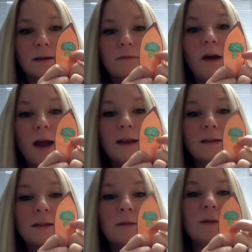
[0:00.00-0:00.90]
Right,
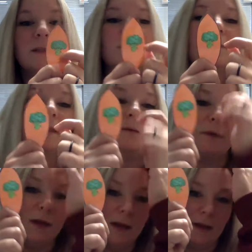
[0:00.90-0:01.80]
it's going to be something that
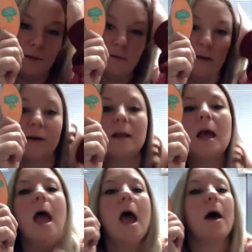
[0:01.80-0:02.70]
we eat. Very good.
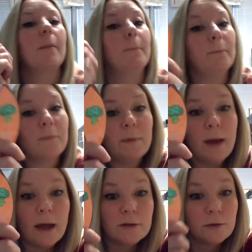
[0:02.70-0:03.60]
Let
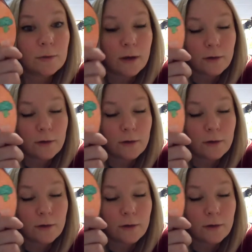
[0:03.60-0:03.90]
me ask you another